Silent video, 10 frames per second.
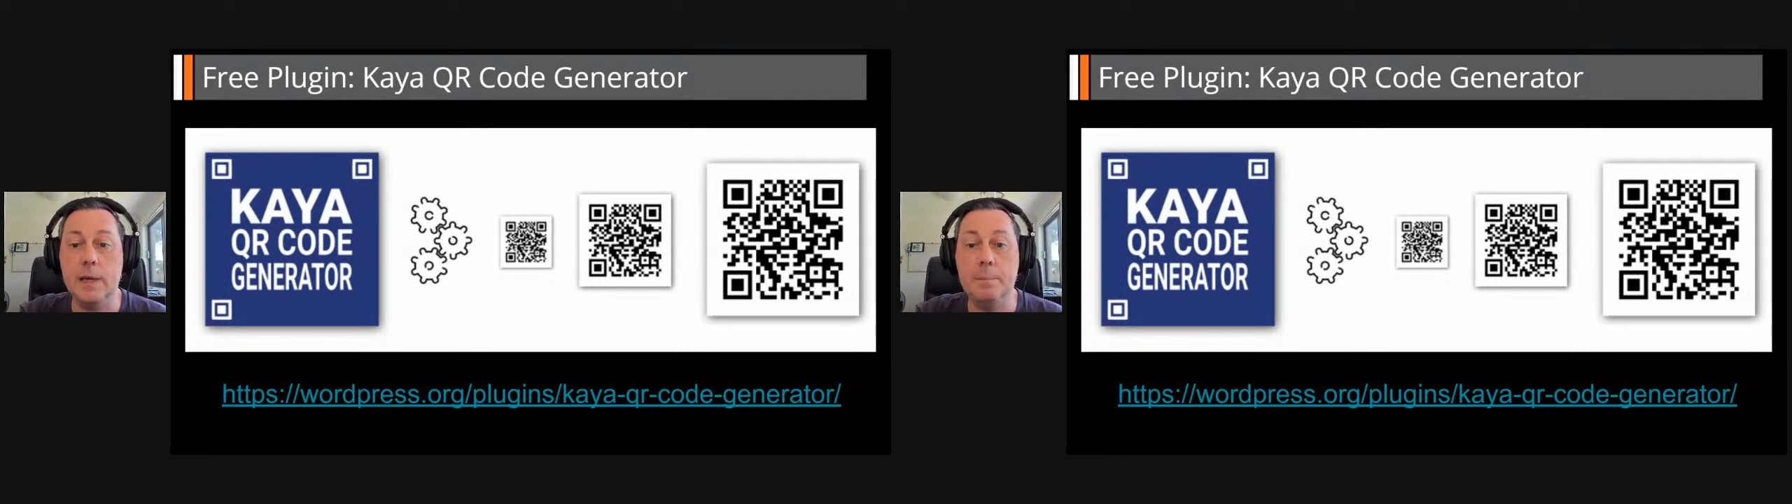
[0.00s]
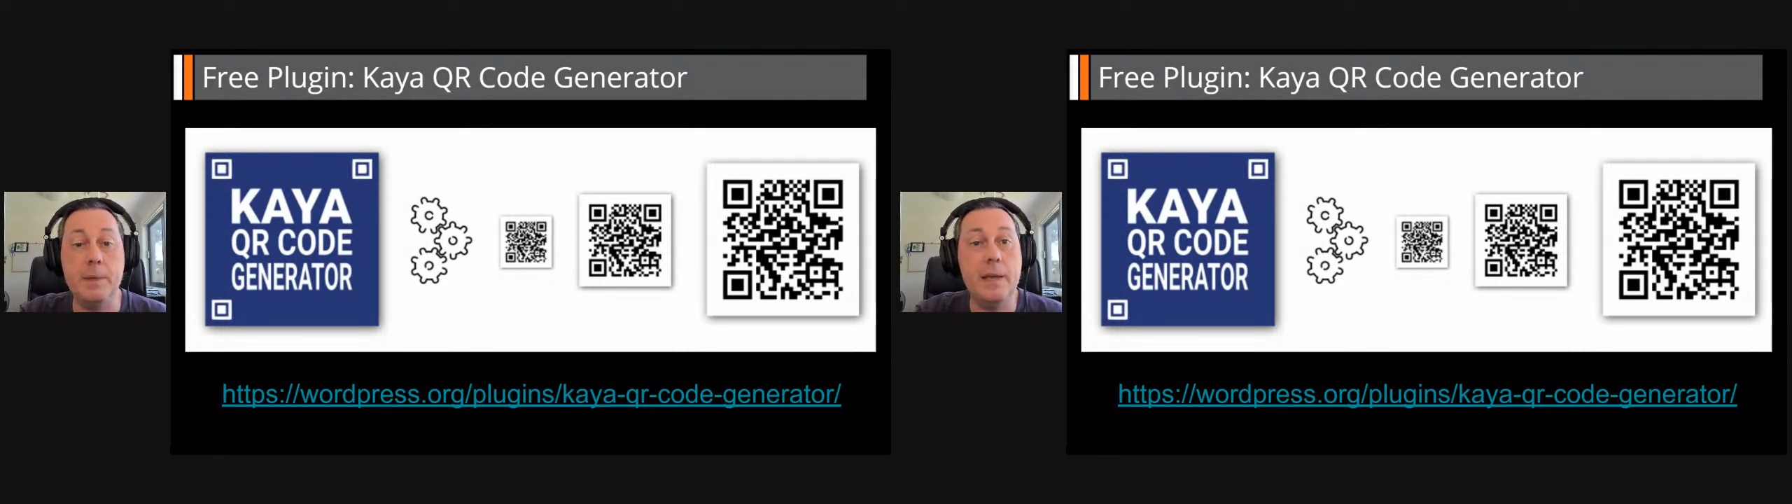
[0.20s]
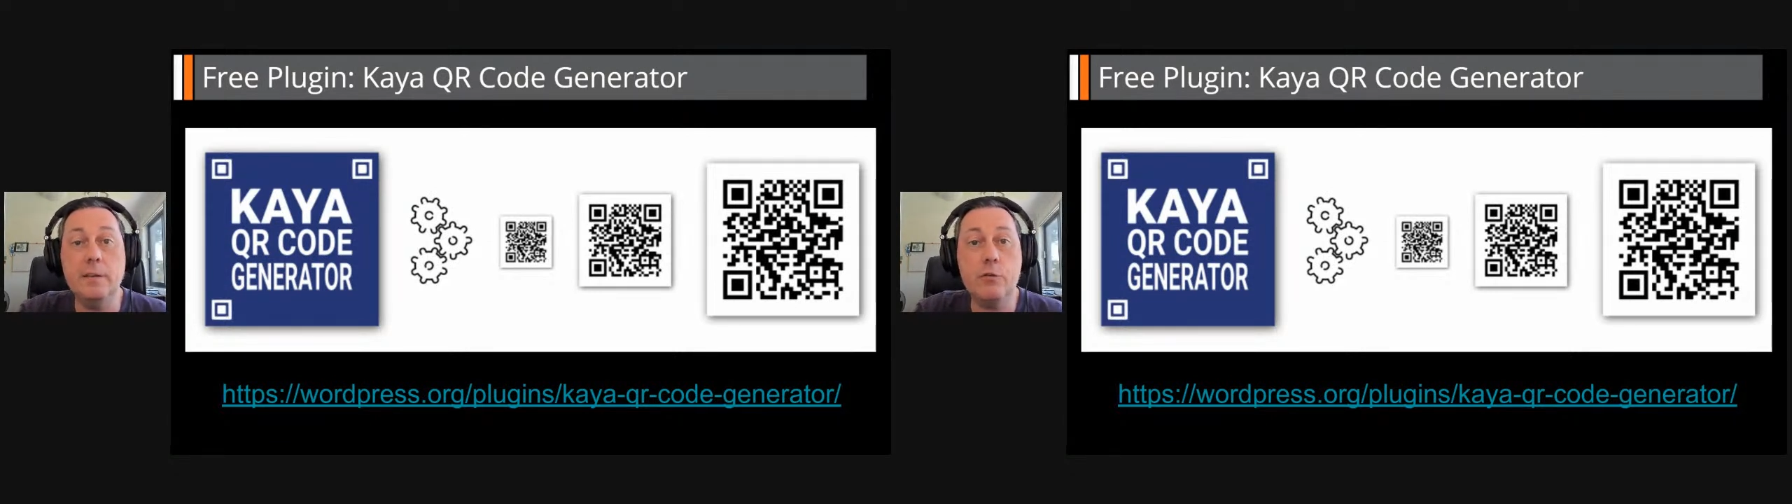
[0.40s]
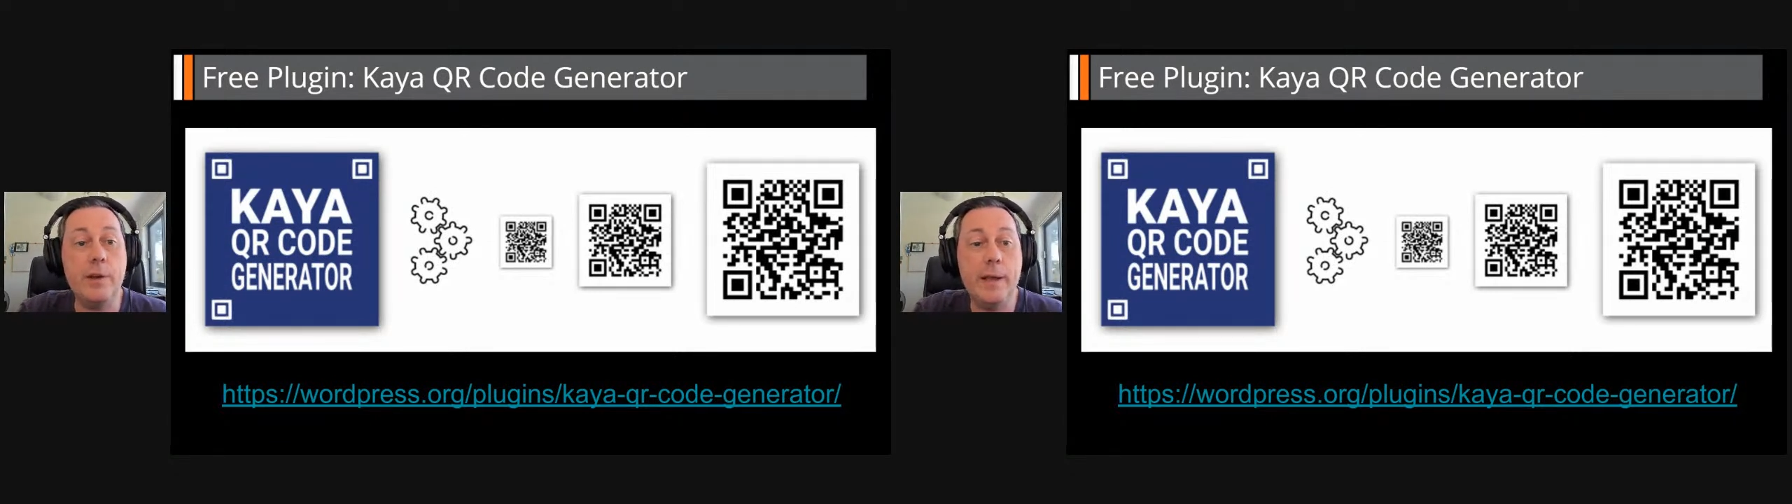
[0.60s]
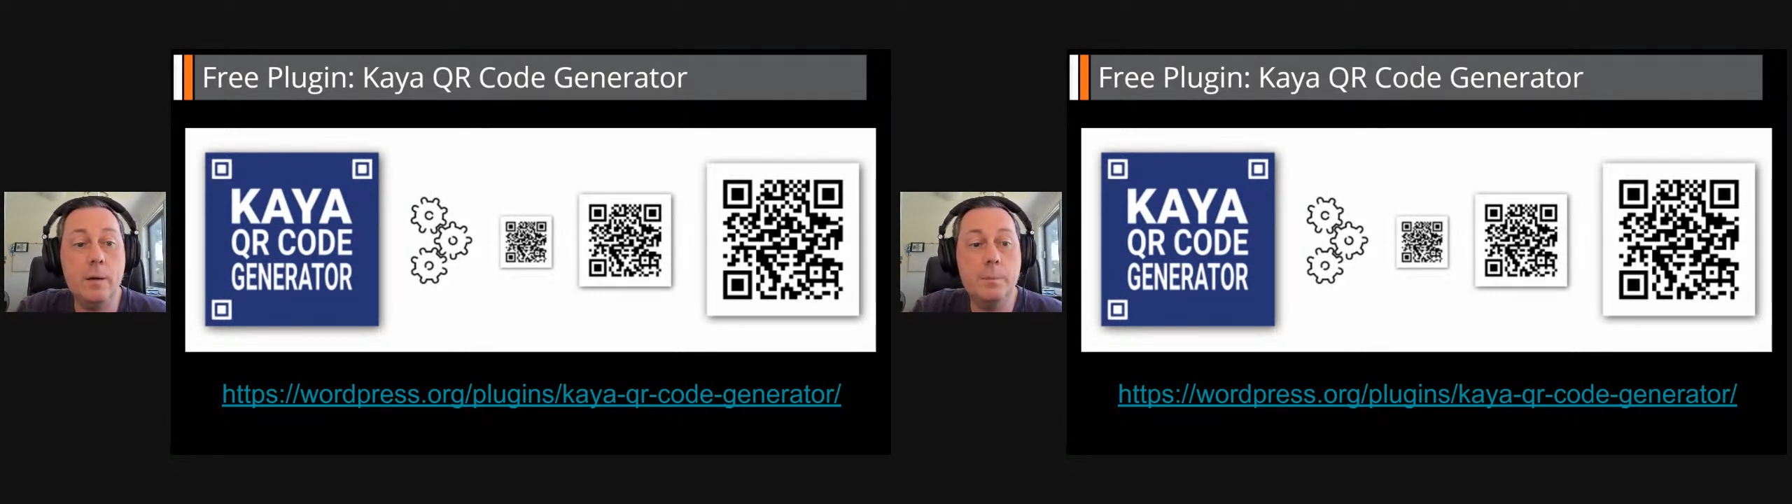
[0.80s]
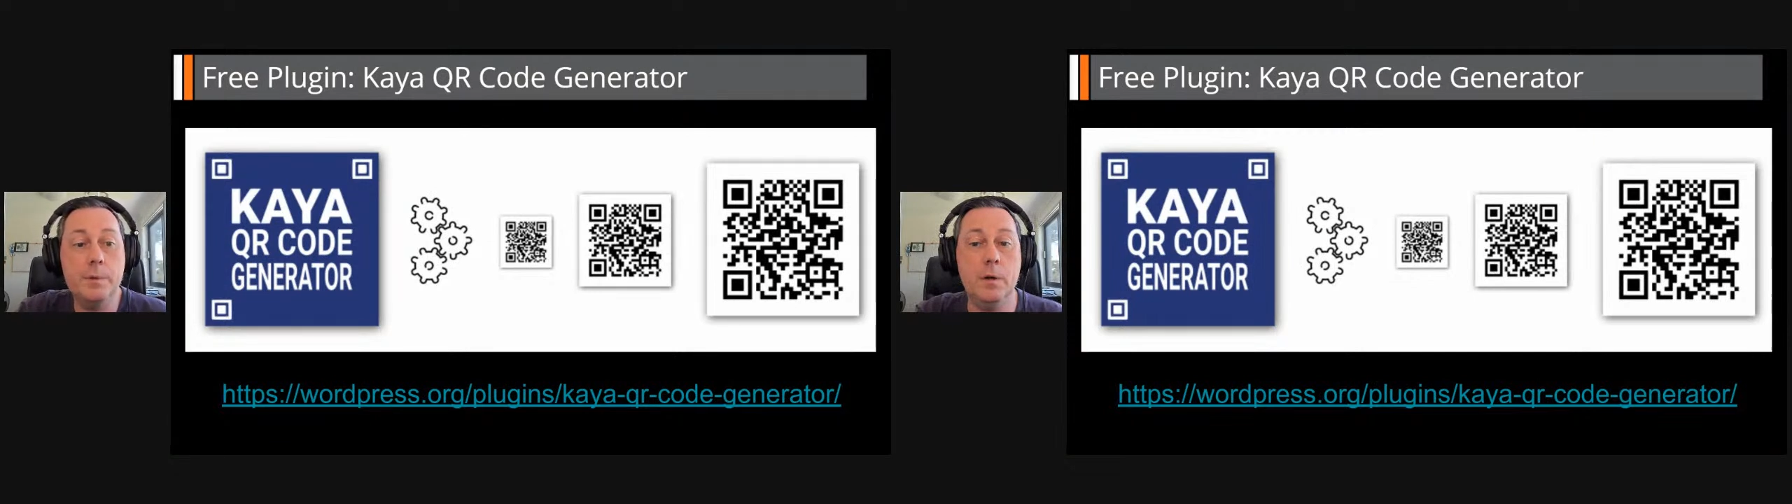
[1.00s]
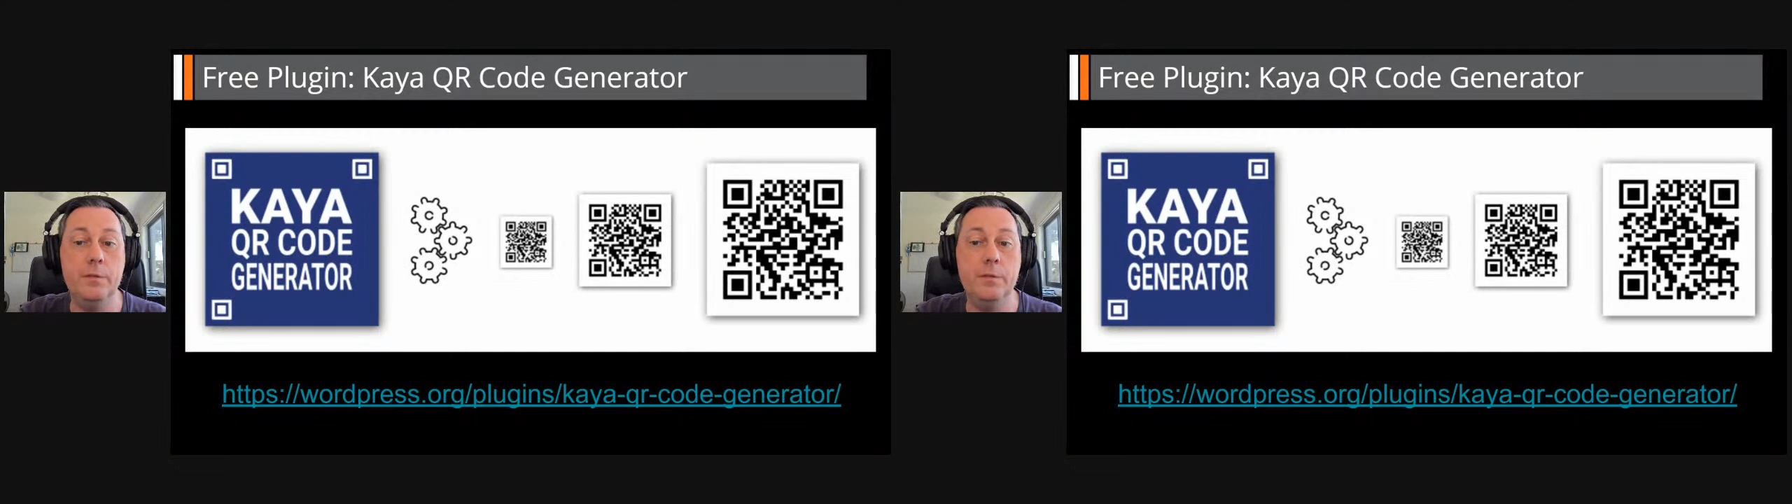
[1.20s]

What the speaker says: but it is a great help.